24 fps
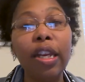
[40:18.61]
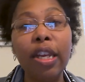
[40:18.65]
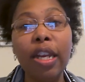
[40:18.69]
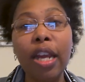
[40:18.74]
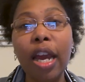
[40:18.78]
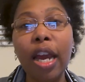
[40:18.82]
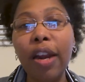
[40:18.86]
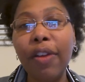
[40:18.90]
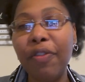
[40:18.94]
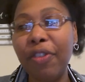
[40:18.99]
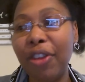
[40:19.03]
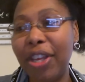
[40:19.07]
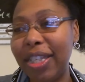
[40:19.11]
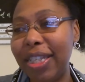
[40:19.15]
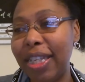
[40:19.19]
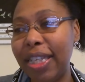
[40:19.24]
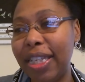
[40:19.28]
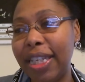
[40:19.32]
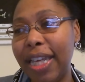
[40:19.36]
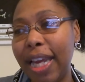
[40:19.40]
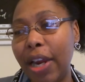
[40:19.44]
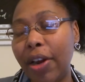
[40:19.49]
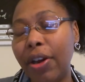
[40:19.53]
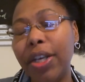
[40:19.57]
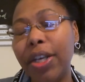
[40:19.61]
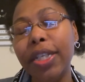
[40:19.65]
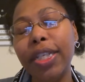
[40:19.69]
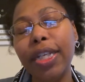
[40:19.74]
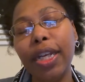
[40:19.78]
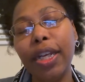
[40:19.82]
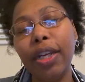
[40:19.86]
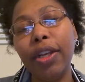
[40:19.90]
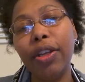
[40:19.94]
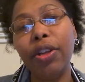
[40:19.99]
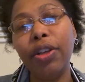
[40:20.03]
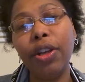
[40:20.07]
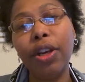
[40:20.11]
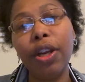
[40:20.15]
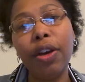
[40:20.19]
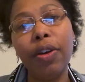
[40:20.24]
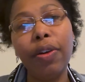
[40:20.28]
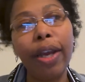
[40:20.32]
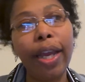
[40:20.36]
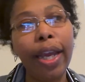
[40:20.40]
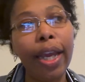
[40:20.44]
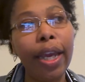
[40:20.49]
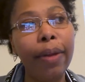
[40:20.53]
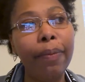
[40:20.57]
none of this is guaranteed, you
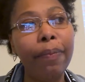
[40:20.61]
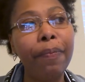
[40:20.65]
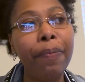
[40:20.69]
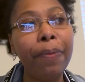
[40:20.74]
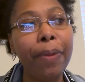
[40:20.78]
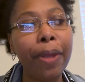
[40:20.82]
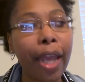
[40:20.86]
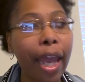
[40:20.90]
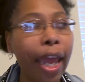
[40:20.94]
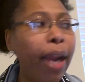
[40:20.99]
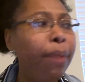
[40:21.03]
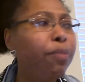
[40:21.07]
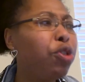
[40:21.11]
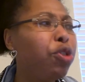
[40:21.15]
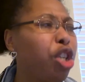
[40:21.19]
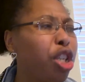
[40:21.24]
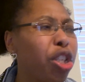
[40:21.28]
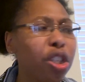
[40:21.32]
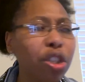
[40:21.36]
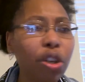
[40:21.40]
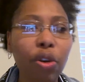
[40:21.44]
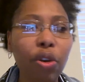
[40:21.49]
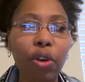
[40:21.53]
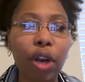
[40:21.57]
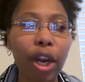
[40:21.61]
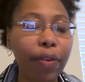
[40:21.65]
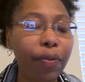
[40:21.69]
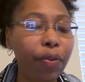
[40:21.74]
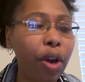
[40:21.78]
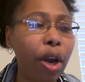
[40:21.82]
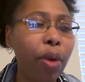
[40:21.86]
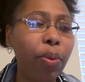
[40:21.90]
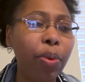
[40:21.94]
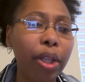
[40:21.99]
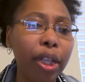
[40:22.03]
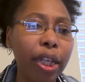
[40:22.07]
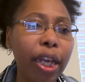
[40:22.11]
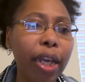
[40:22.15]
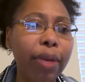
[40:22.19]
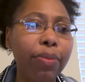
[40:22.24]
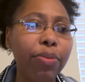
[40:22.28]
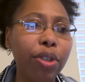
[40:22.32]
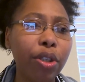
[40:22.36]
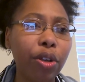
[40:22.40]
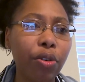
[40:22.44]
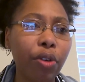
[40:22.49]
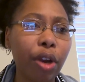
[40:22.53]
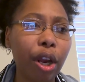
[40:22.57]
know, and I'm just so grateful. I really
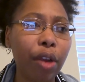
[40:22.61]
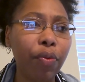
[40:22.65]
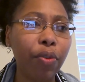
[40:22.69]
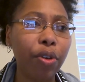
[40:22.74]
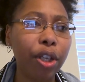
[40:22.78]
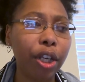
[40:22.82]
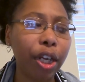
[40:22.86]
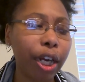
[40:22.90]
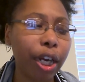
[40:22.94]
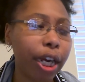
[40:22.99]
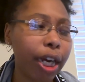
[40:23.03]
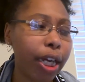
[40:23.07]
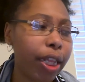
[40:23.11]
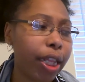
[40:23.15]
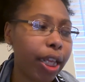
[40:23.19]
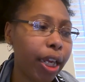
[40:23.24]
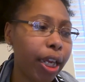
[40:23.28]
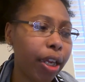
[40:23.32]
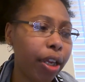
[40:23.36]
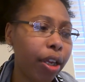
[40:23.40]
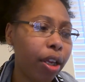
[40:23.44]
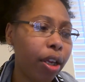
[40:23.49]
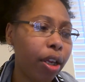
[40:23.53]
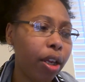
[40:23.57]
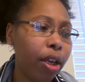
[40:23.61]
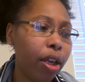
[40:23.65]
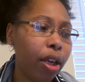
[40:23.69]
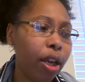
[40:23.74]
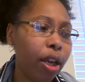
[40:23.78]
am so grateful to God that